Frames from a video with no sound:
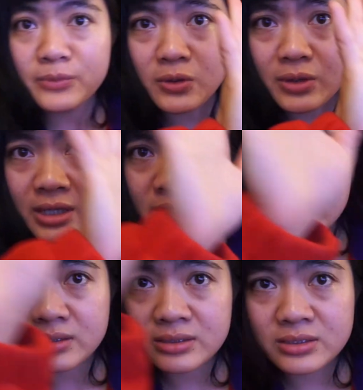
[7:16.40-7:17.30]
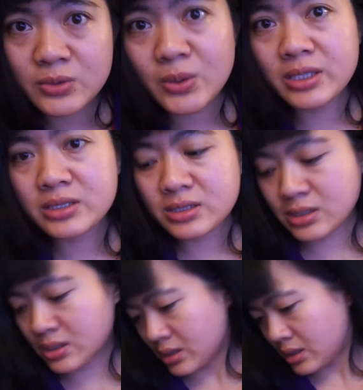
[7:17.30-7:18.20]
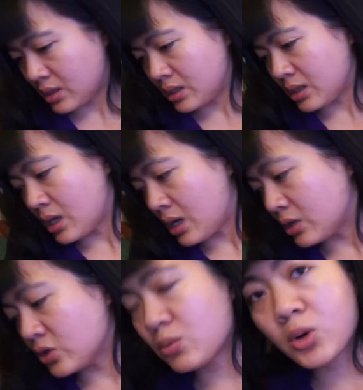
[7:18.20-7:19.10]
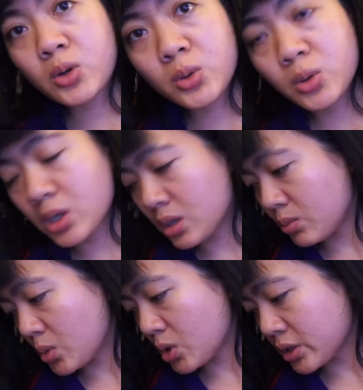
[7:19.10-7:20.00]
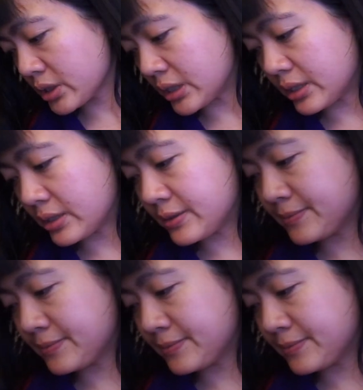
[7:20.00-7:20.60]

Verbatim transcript: good night. See you guys tomorrow morning.